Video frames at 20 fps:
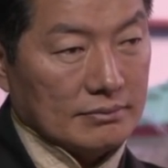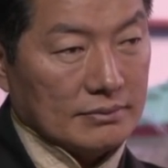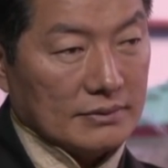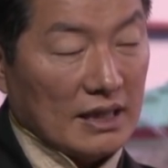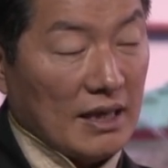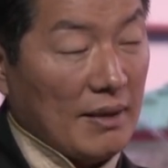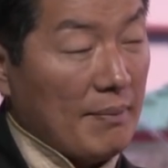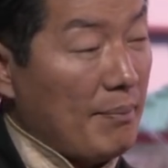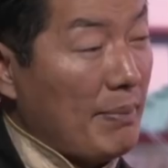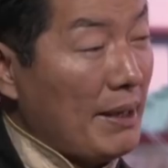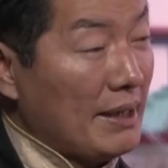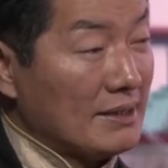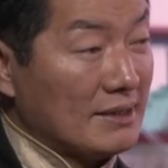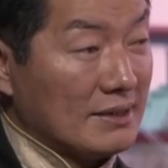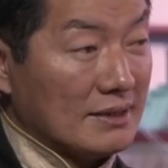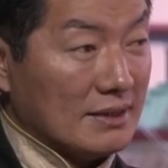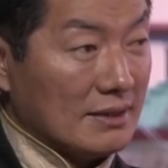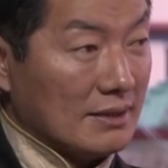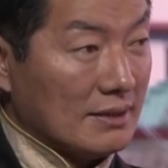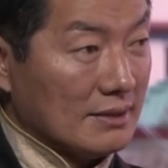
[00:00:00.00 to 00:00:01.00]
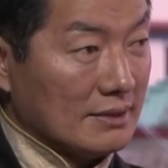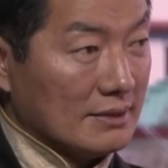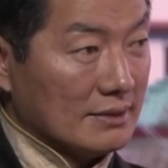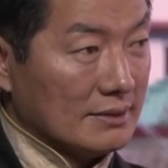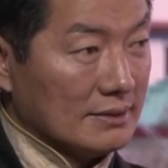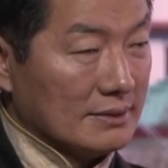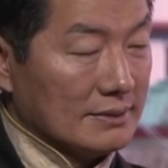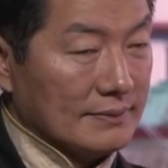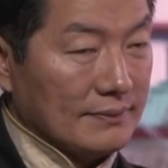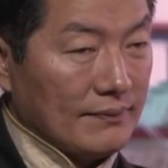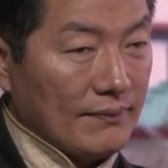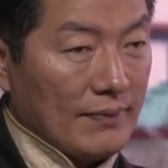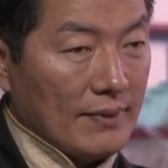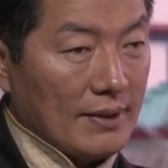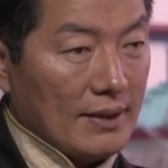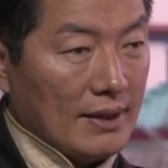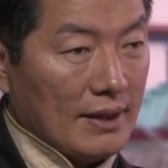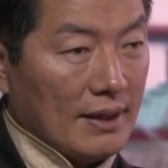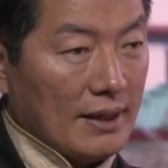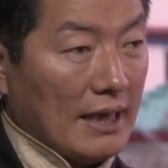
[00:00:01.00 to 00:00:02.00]
their best.
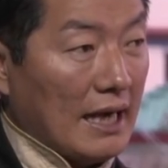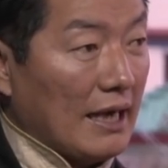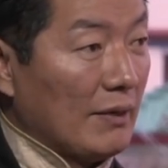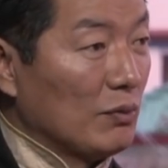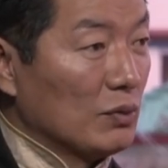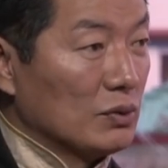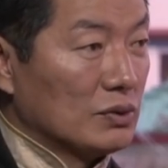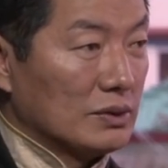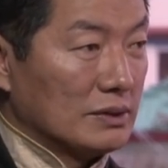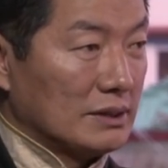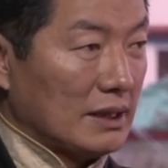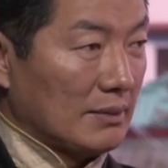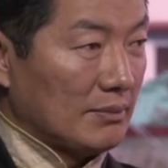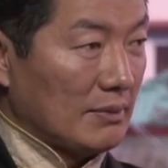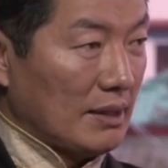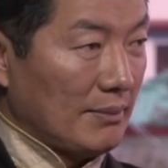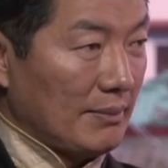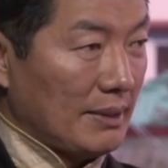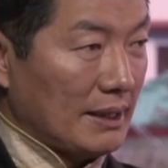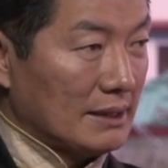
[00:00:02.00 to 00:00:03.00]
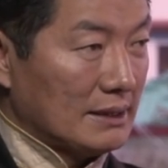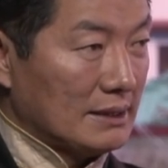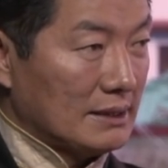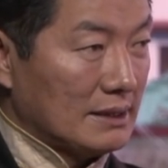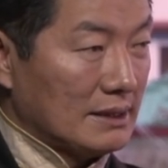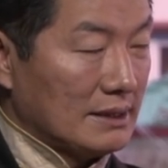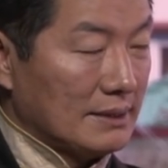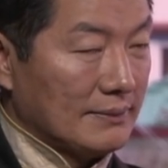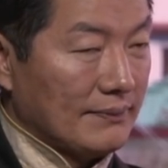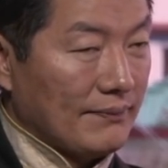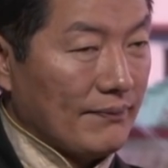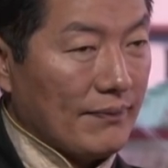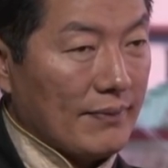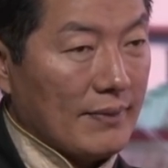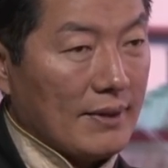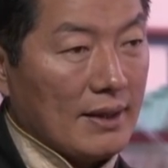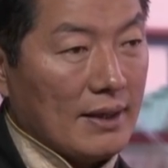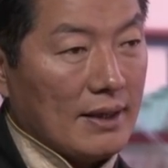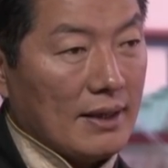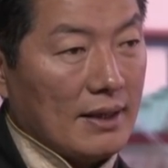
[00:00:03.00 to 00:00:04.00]
And I've also done my best.
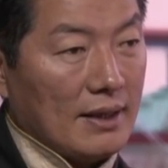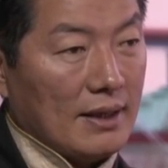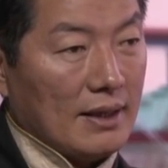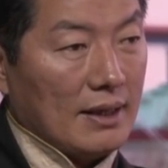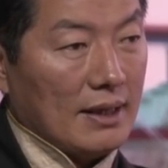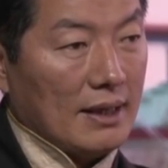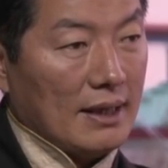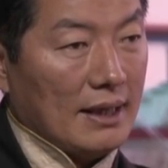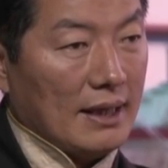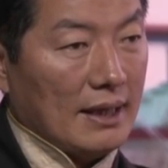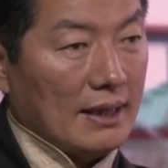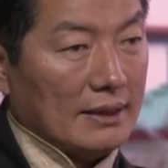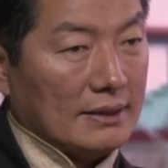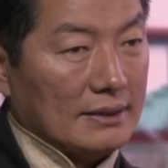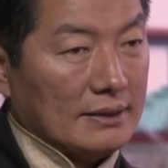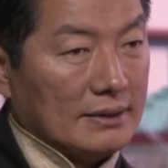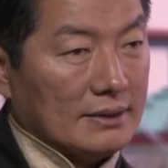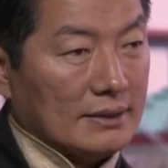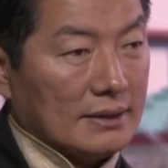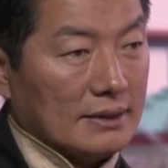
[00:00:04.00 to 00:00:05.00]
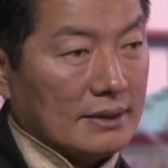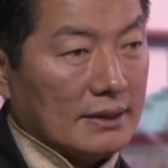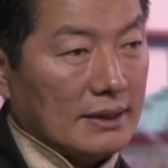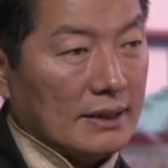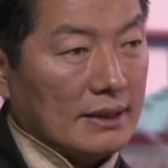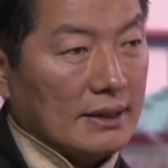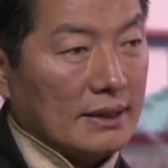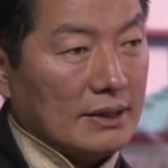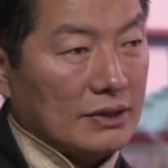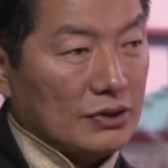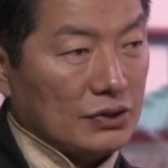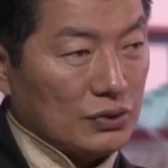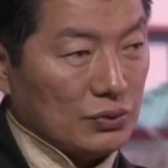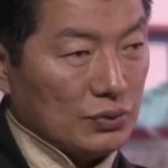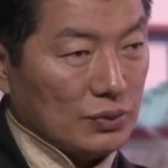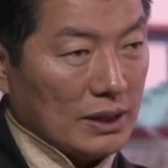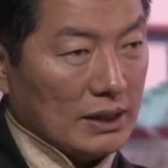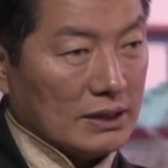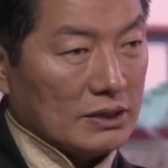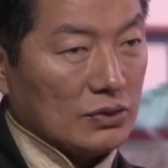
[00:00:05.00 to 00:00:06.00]
And the
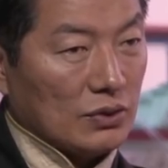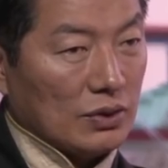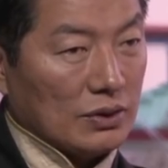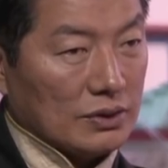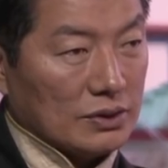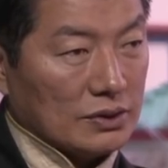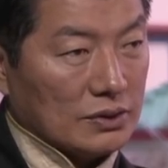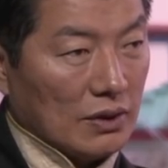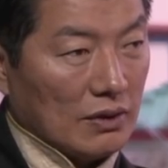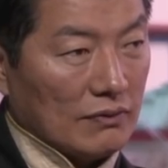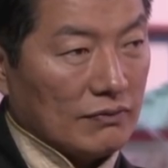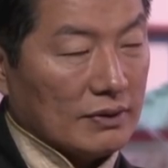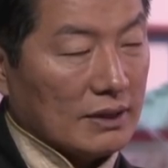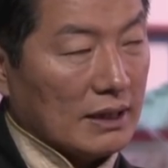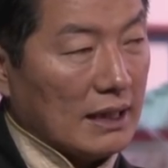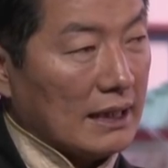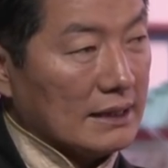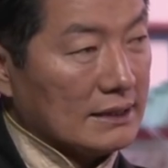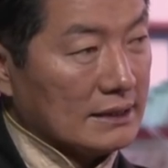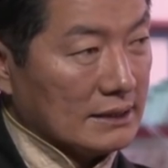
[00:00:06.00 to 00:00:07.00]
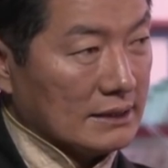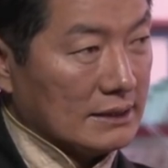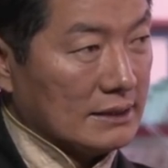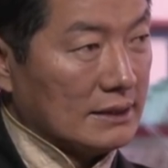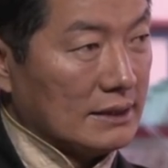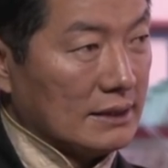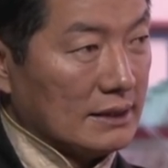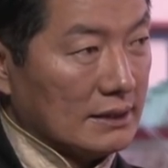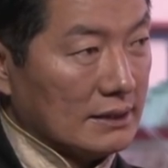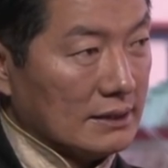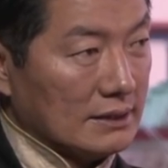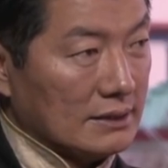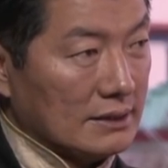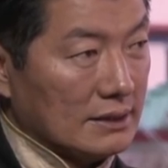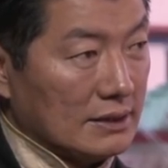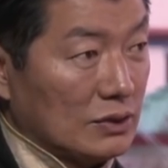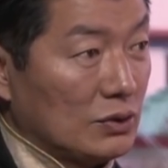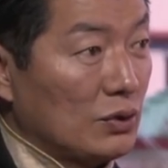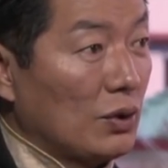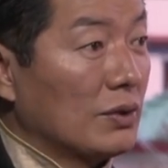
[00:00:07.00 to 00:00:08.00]
issue that is not resolved for the last 60 years
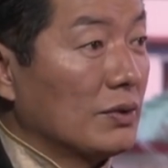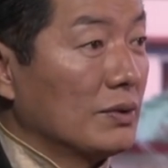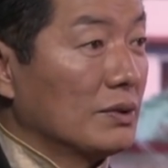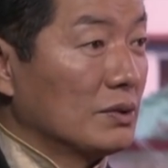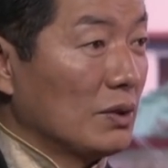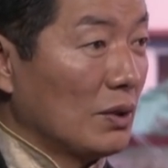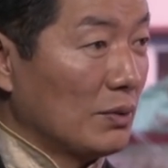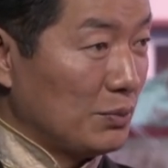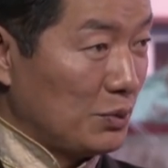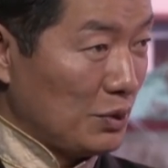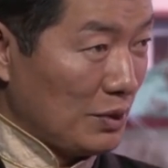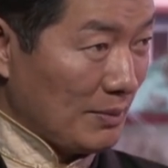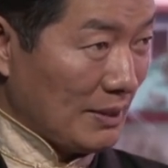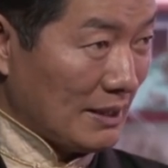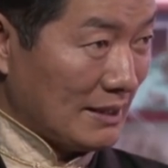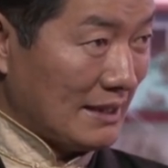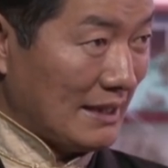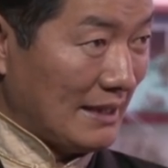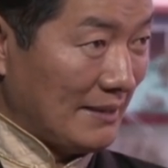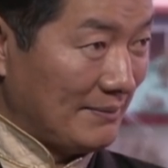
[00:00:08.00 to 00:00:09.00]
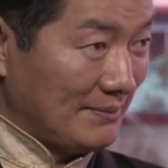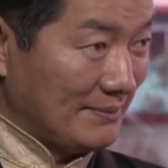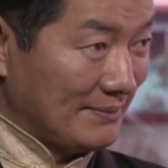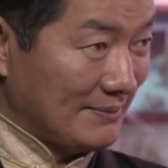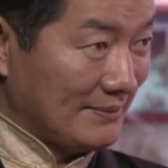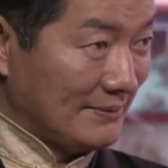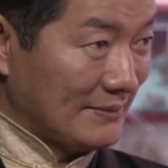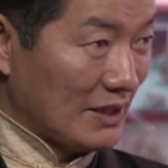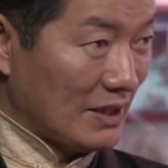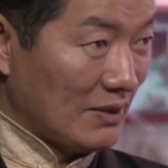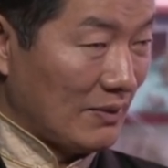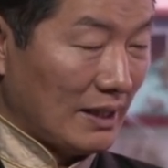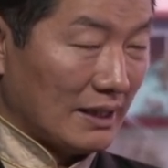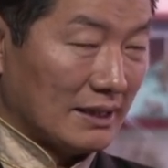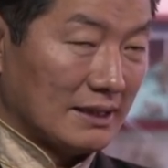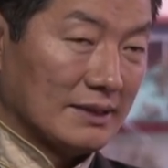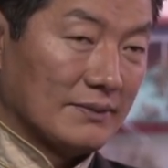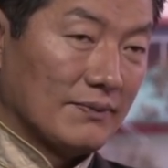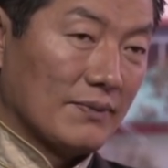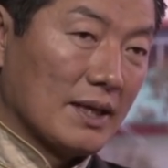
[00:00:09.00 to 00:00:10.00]
is not resolved during my time, right?
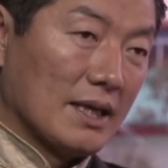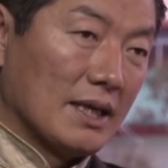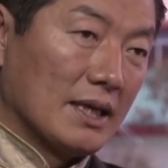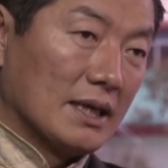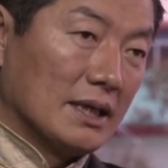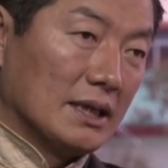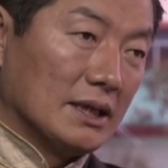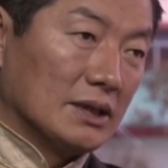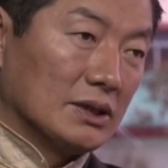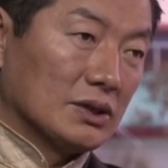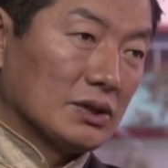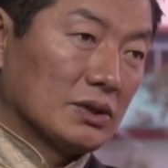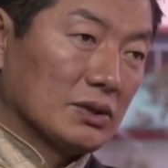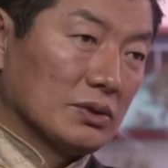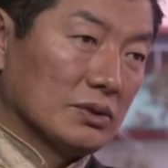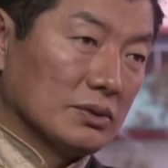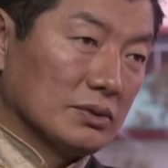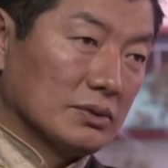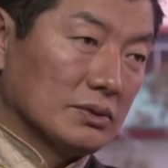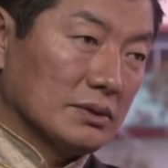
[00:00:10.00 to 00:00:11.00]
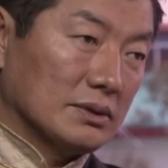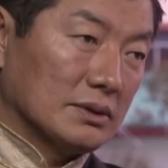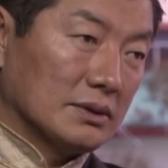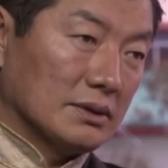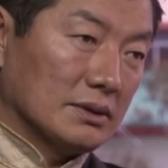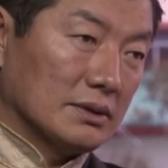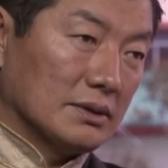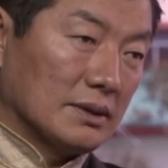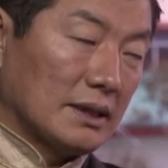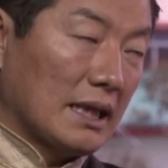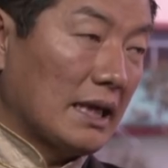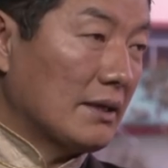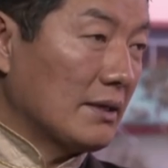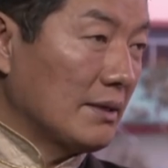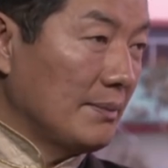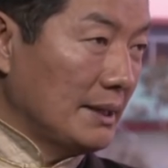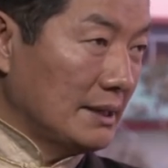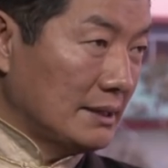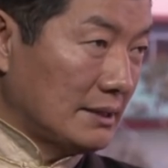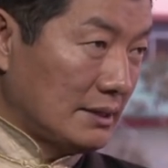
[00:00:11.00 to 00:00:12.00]
So that
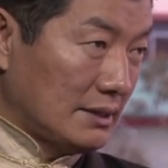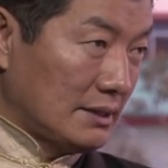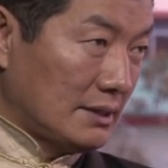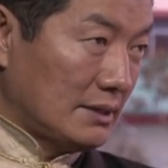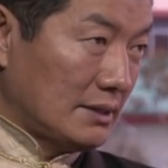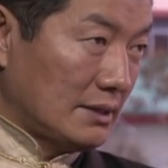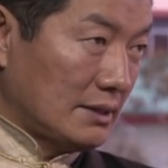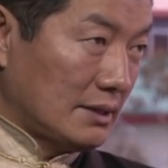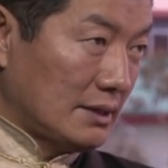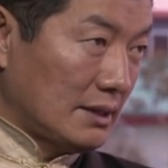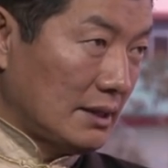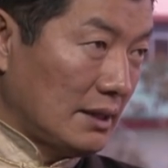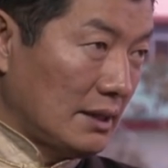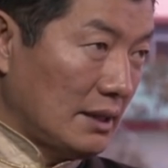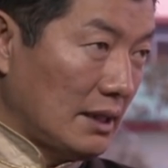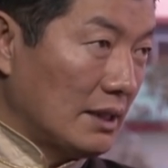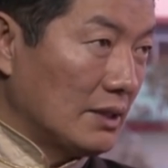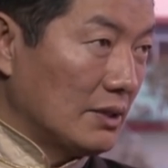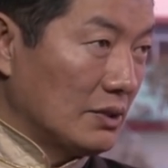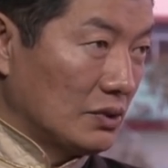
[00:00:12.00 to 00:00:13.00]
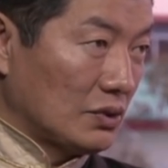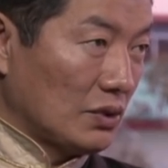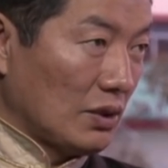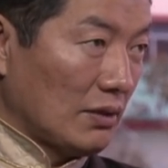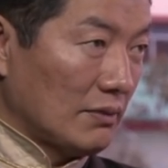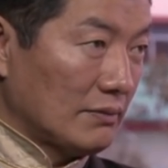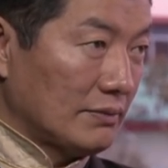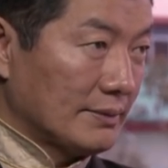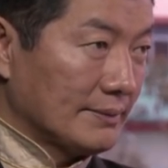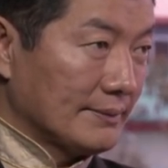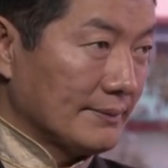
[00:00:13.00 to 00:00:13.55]
remains unresolved.